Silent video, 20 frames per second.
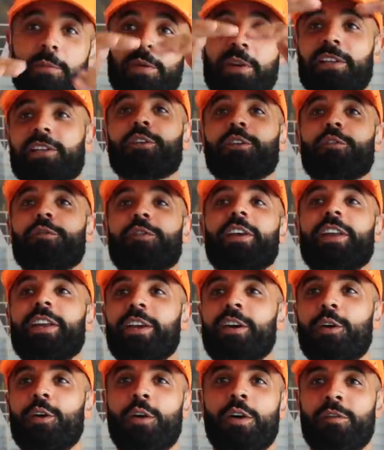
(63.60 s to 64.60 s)
going to be a little
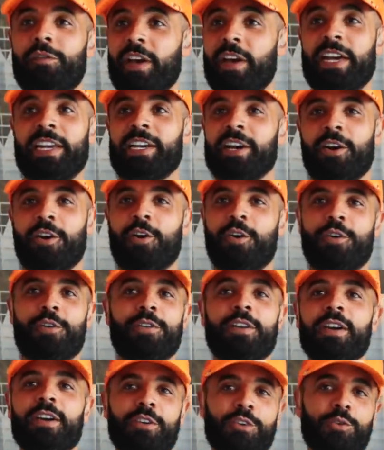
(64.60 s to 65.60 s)
video of Eddie
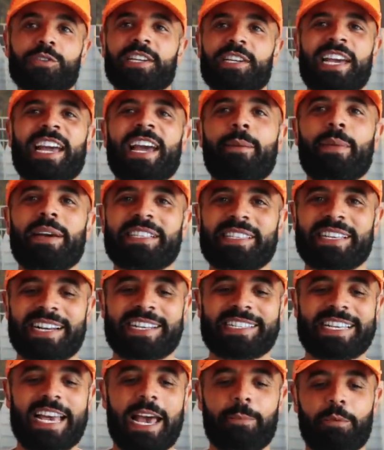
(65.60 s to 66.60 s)
Hearn using him as
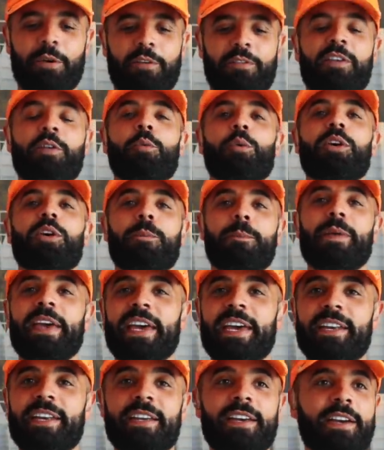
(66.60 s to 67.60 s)
an example if he were to
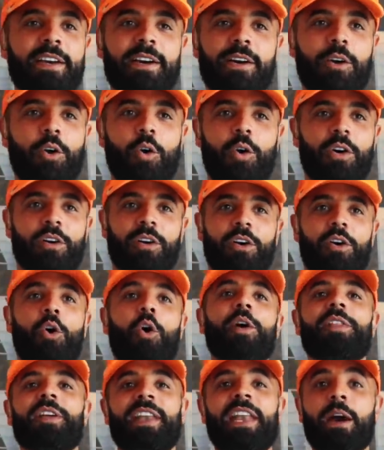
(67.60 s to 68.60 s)
bid or
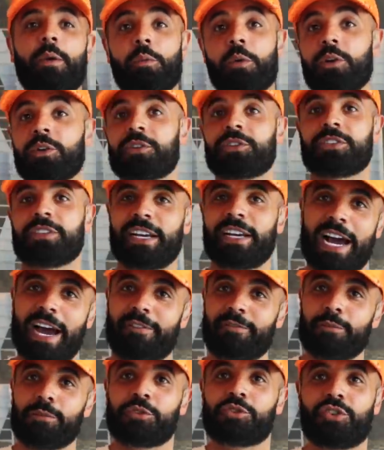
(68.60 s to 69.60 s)
or the networks the
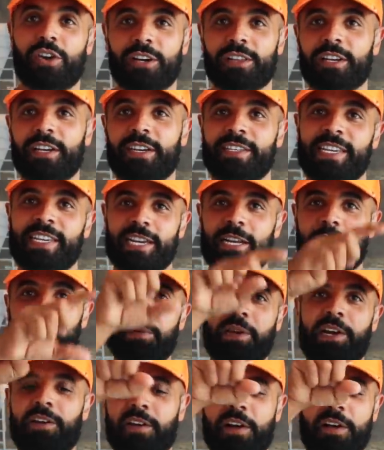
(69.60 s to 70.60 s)
guy from Triller is he going
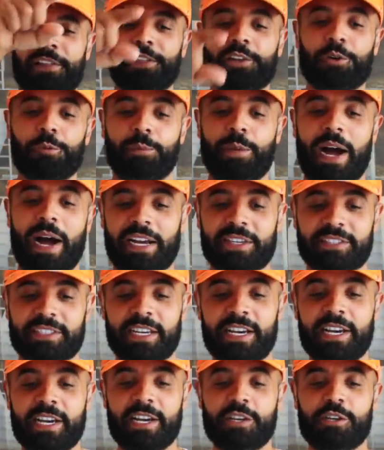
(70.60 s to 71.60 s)
to be in another little
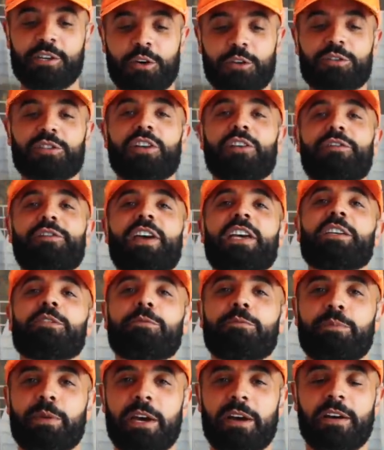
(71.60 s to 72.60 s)
box you know so the
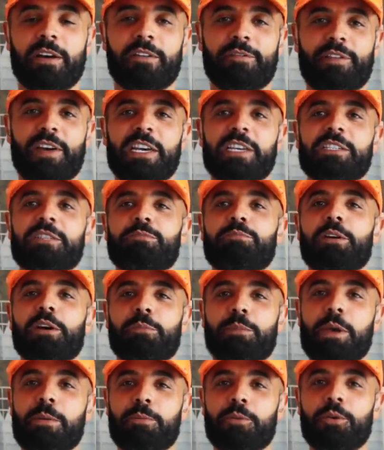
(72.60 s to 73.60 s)
face uh,
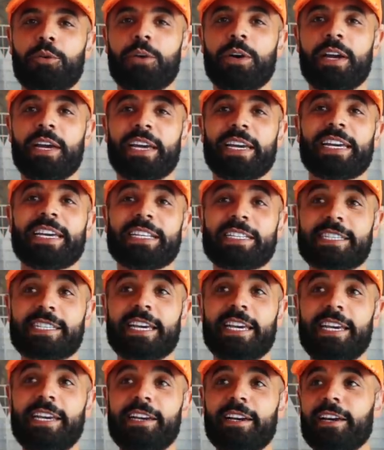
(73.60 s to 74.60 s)
Facebook people can
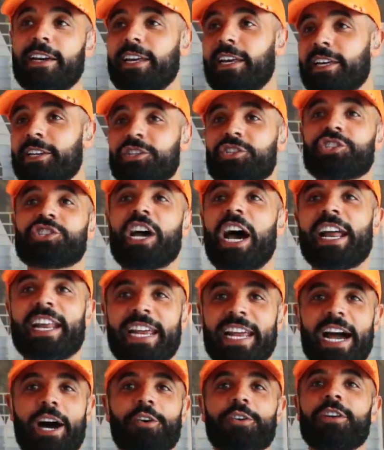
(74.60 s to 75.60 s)
see and, and
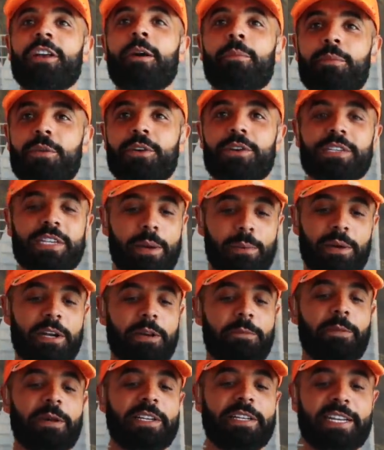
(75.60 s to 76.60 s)
shouting out numbers I'm
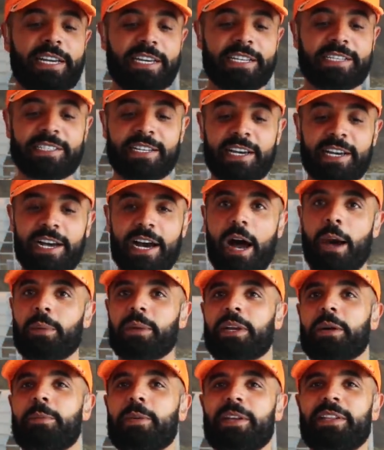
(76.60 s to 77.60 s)
going to bid this
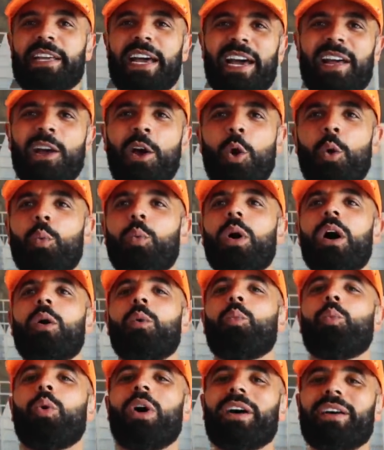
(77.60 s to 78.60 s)
I'm going to bid that
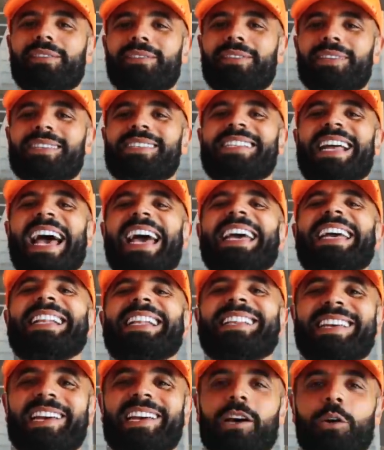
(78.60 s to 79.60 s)
what what does that
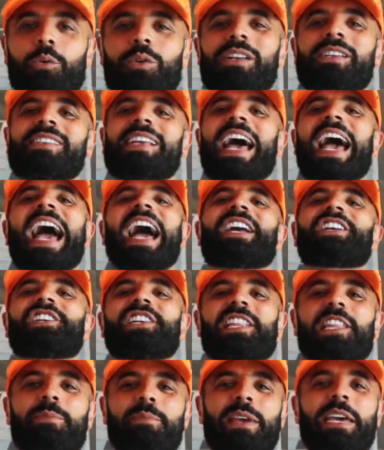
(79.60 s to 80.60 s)
entail what does that
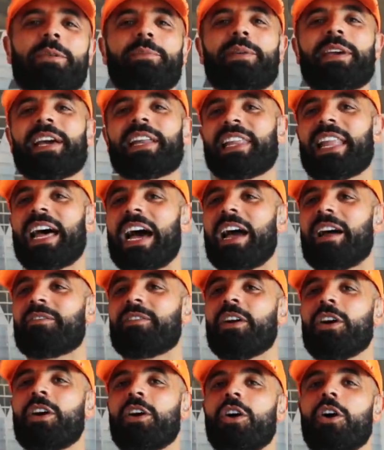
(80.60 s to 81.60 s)
actually mean being
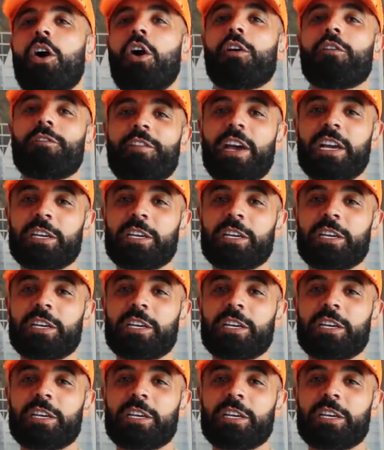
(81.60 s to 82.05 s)
live on